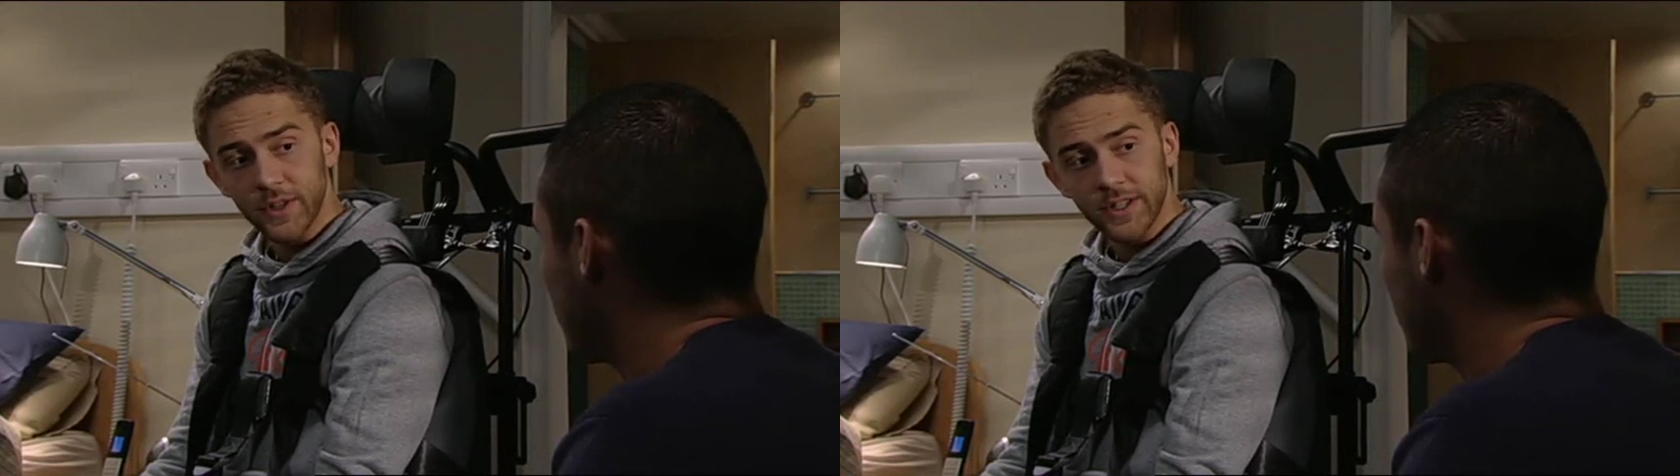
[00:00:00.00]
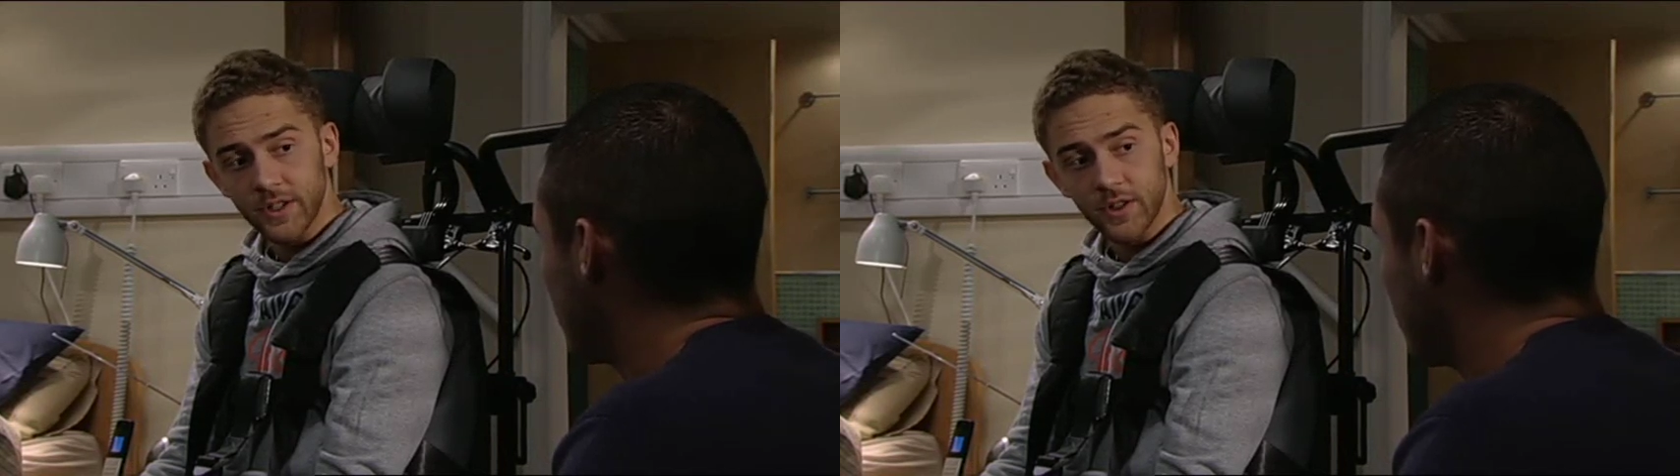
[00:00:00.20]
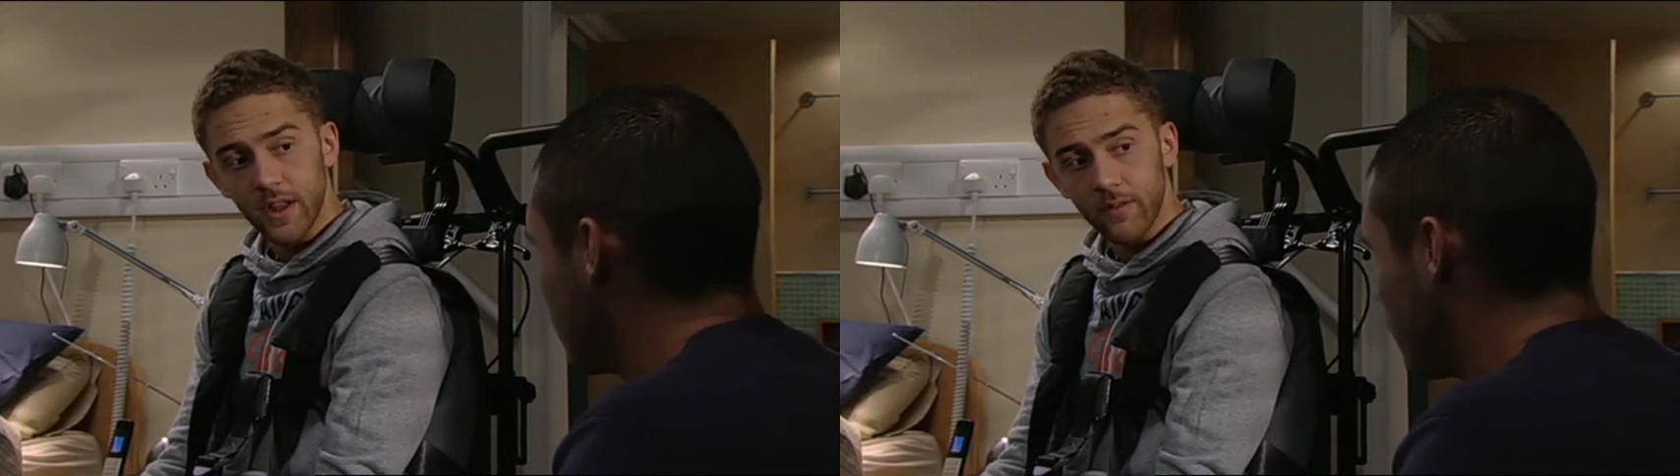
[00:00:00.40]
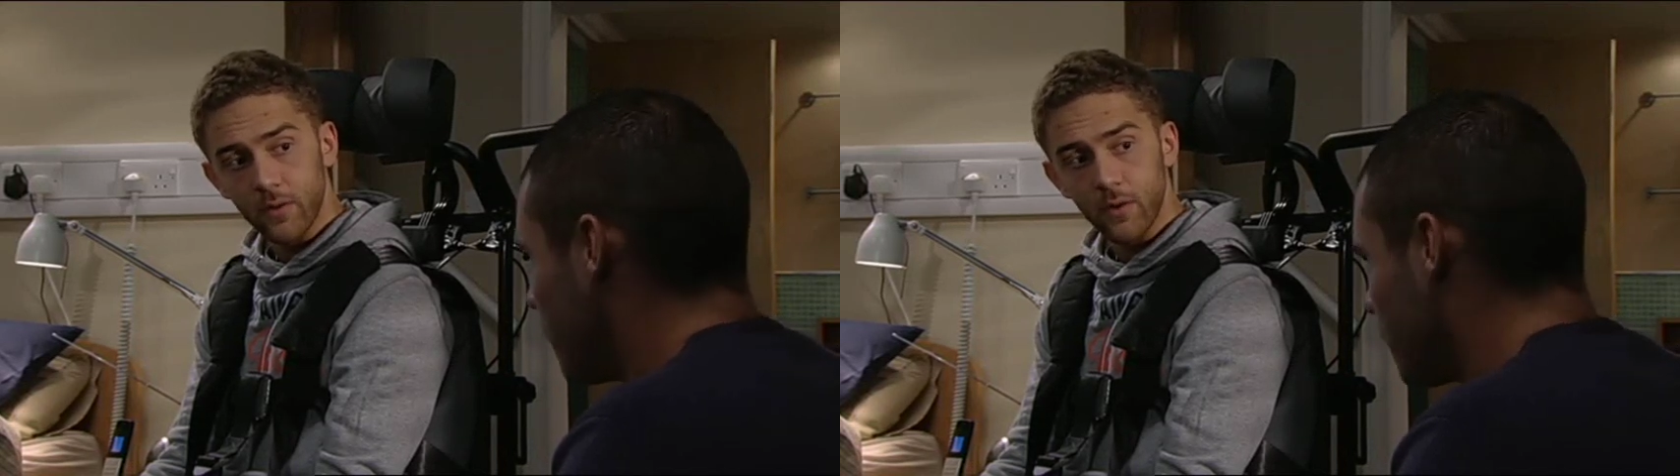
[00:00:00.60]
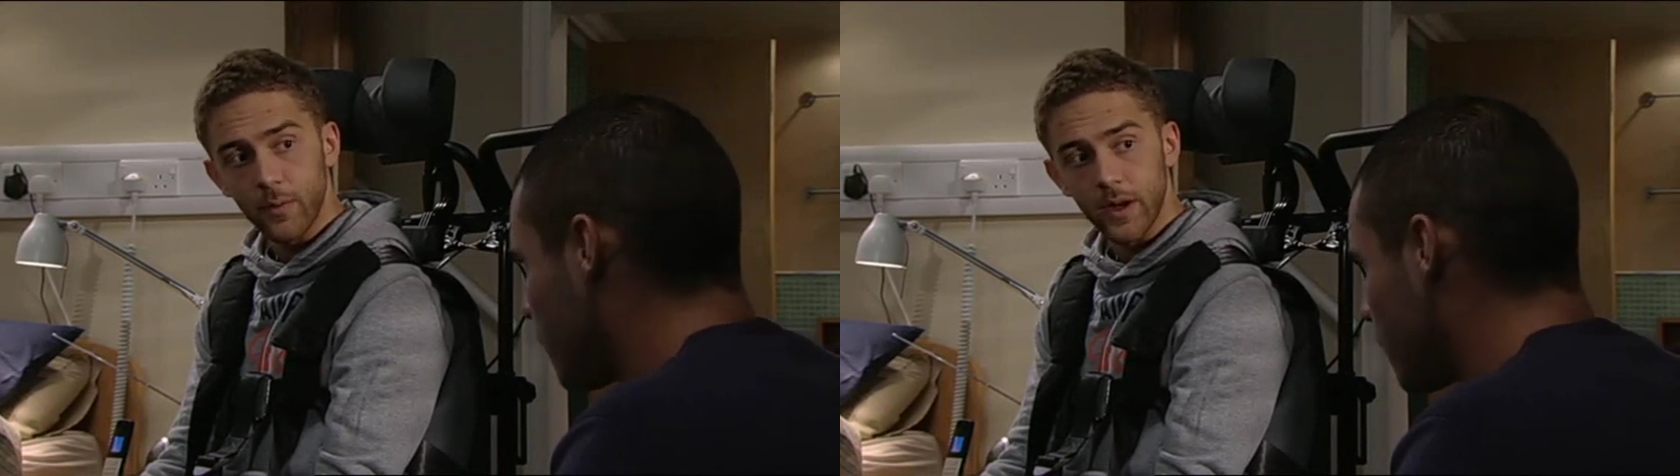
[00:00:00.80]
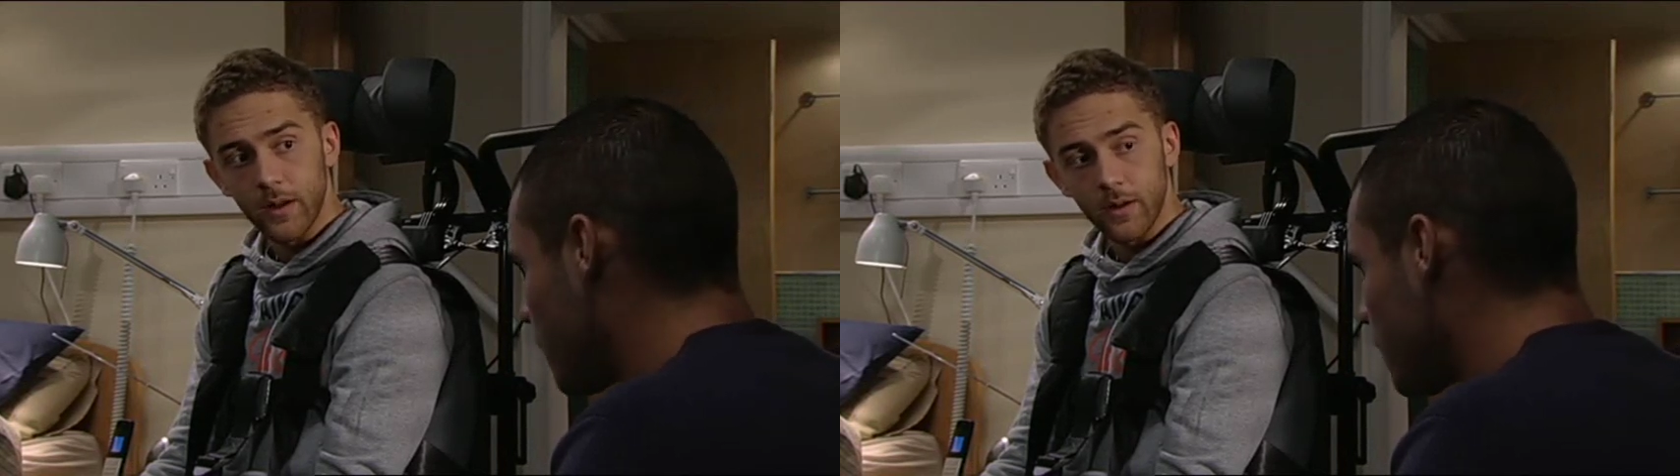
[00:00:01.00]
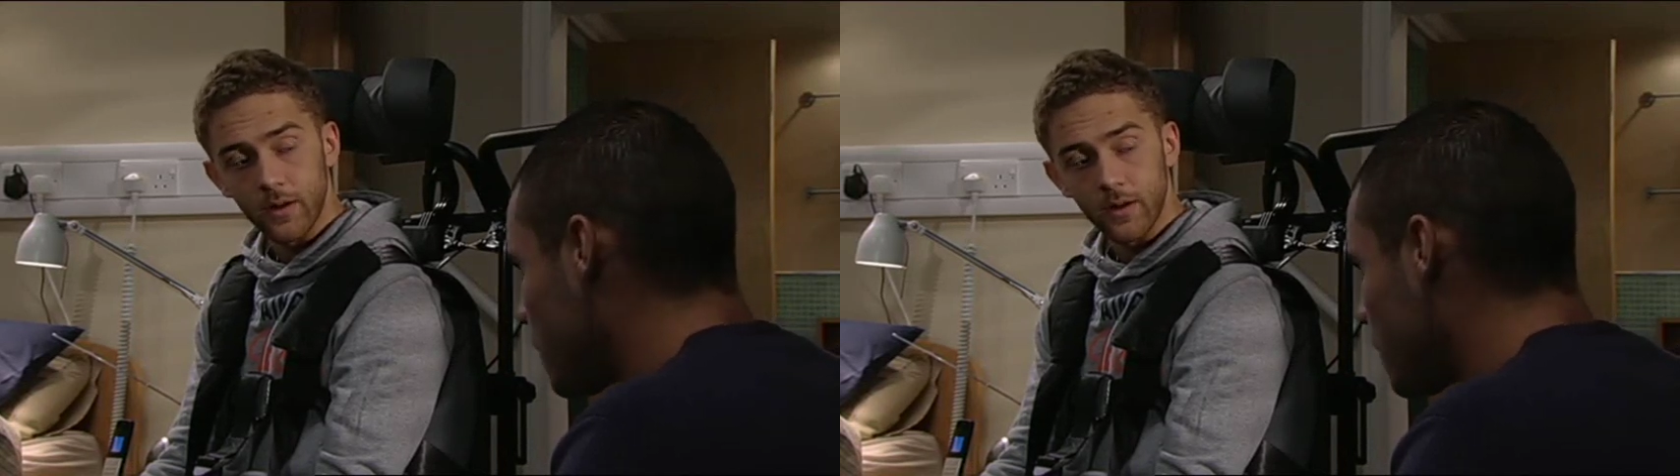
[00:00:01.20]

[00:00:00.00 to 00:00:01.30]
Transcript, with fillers: I don't need you to do that for me,